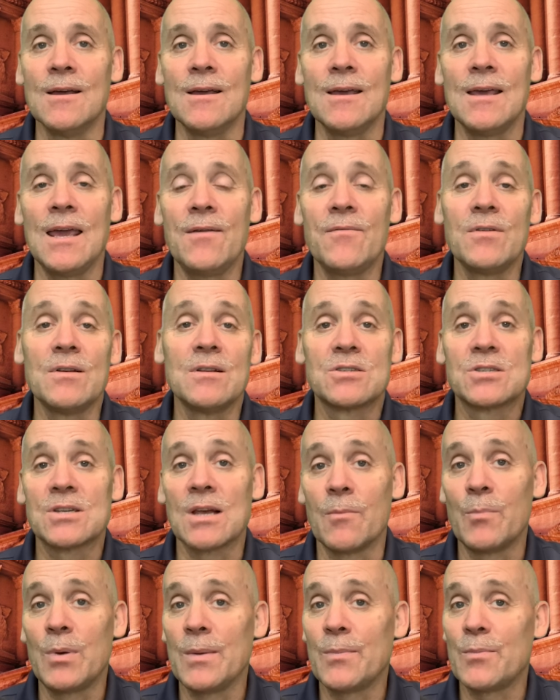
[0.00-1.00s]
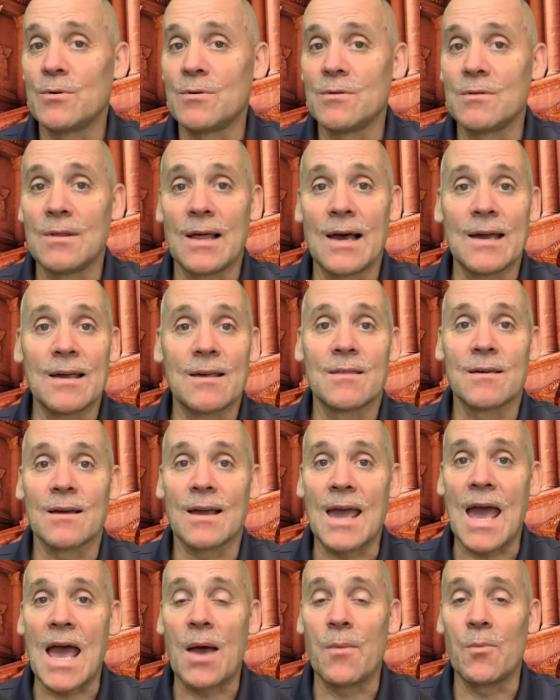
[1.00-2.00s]
even some people like the
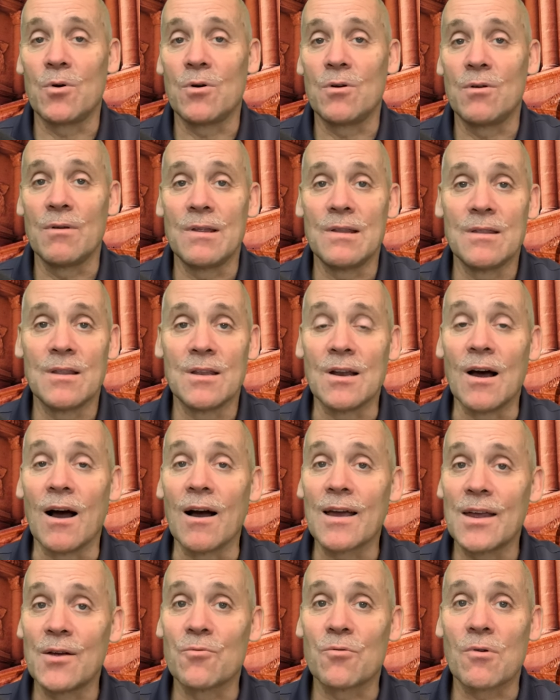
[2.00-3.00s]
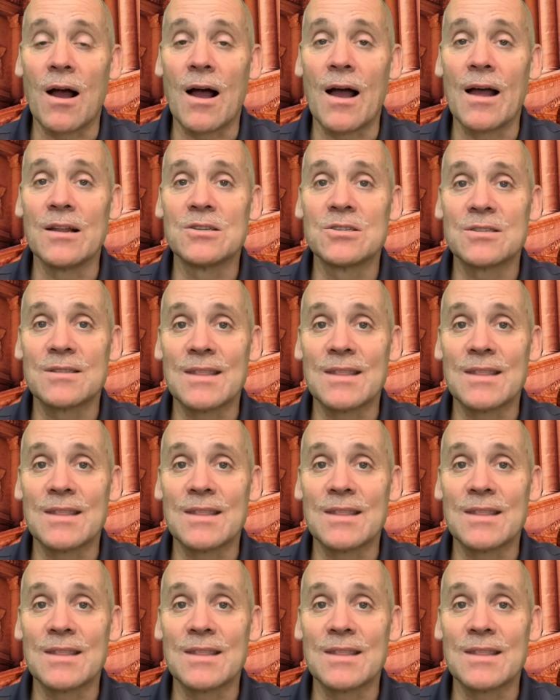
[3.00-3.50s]
camel and the donkey rides.